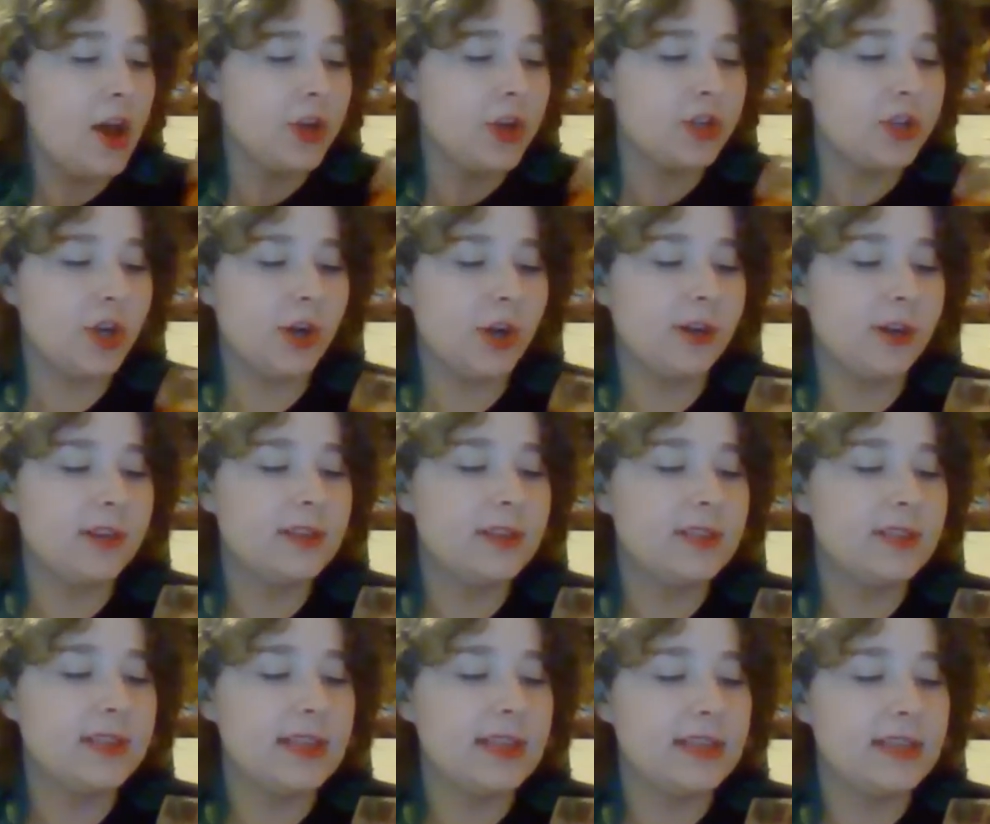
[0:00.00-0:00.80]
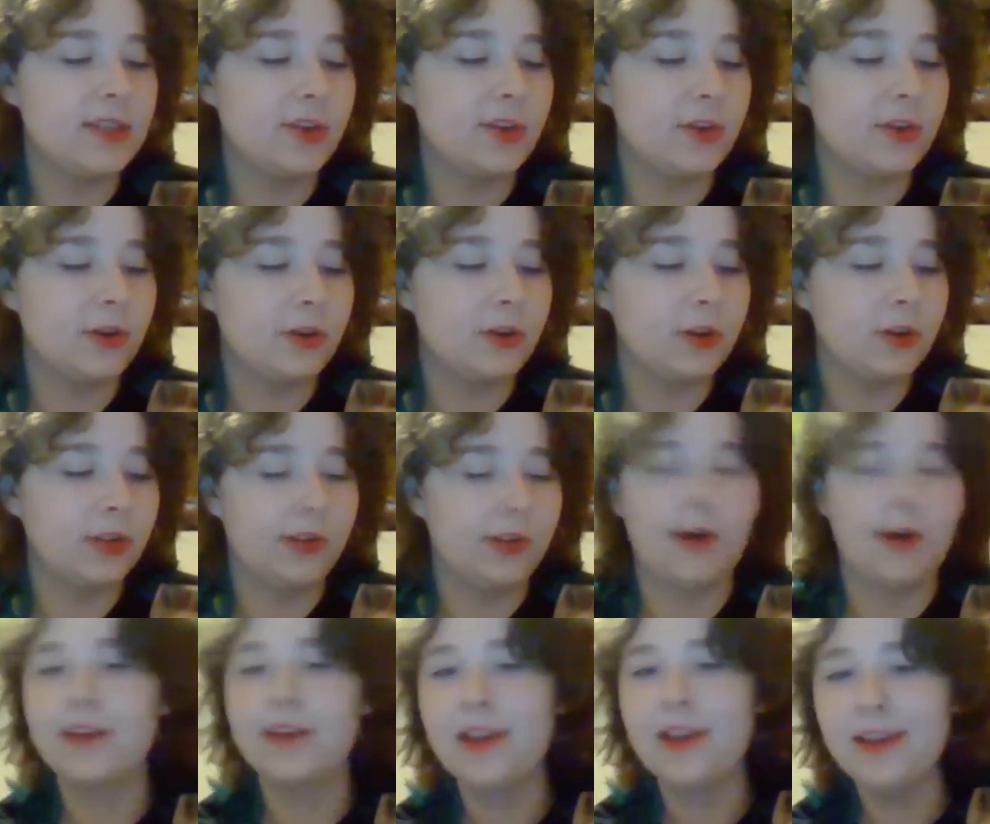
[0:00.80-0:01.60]
turns this girl
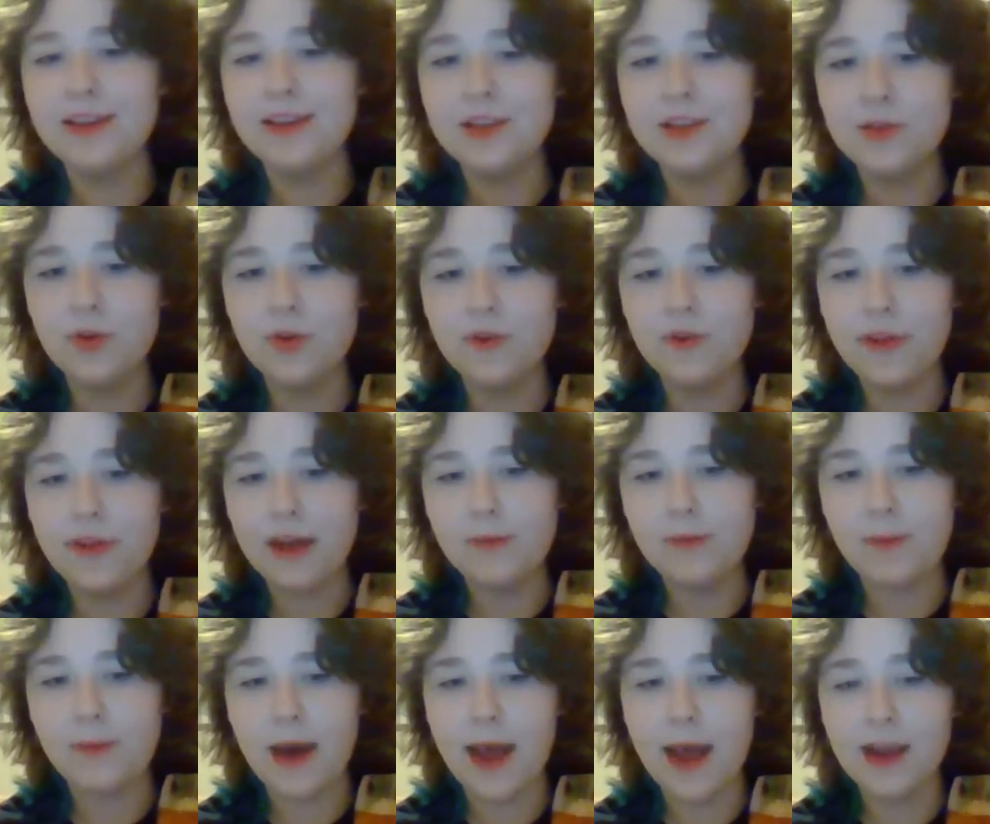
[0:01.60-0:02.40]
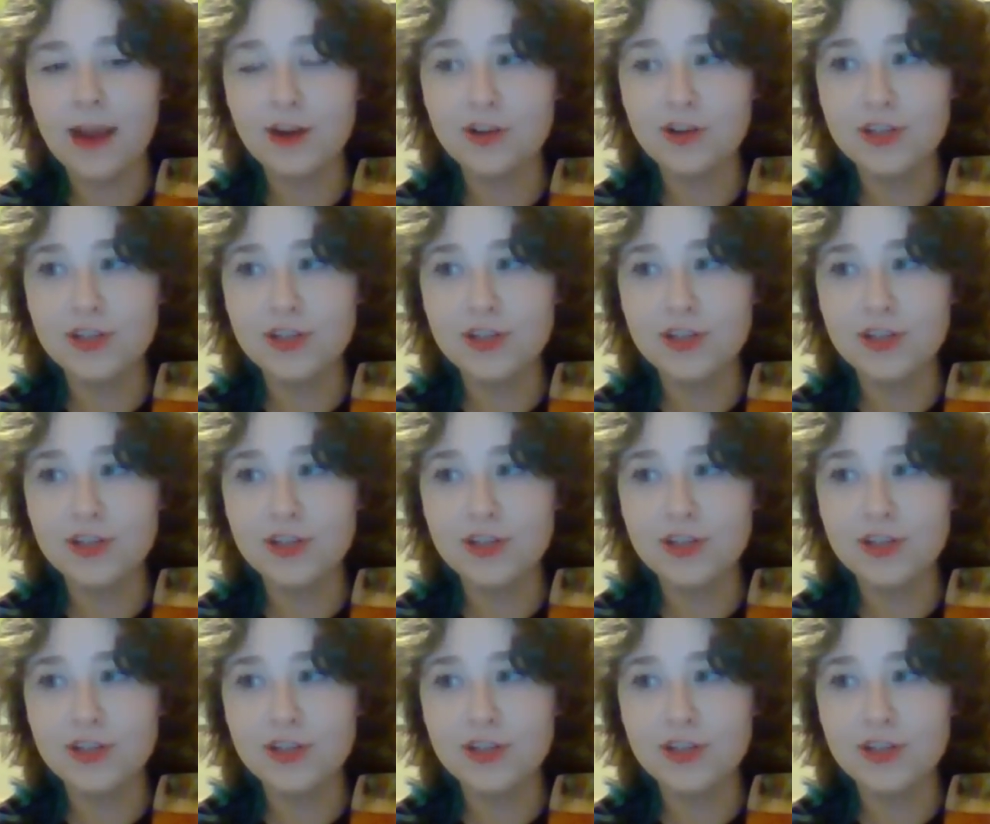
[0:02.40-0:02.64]
Claudia into a vampire.